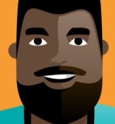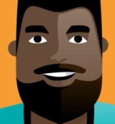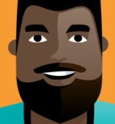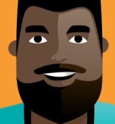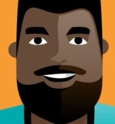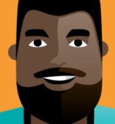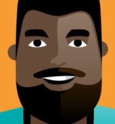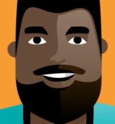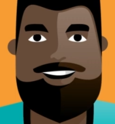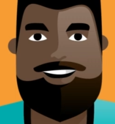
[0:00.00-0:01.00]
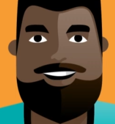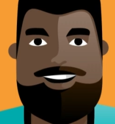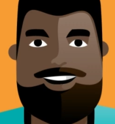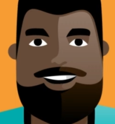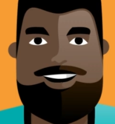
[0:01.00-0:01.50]
fine enough to run
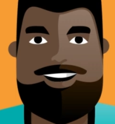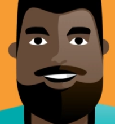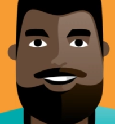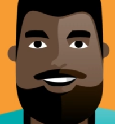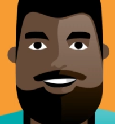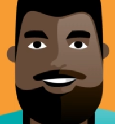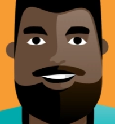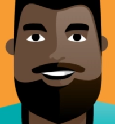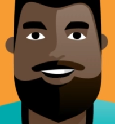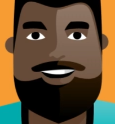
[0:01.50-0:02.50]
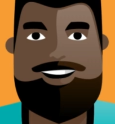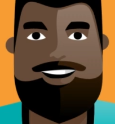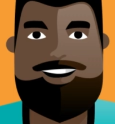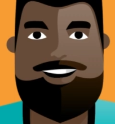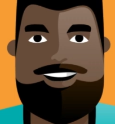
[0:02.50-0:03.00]
away. At least, thank God,
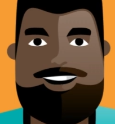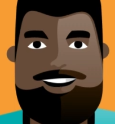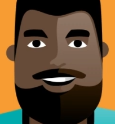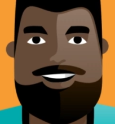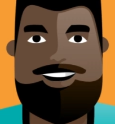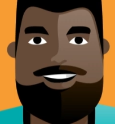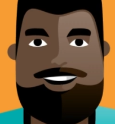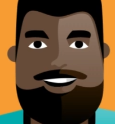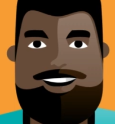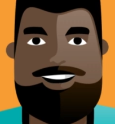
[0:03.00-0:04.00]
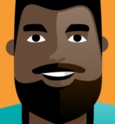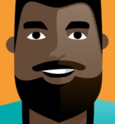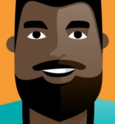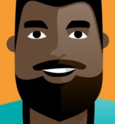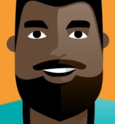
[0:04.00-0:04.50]
she's not crying to die
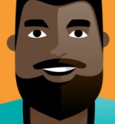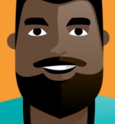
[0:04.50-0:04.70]
anymore.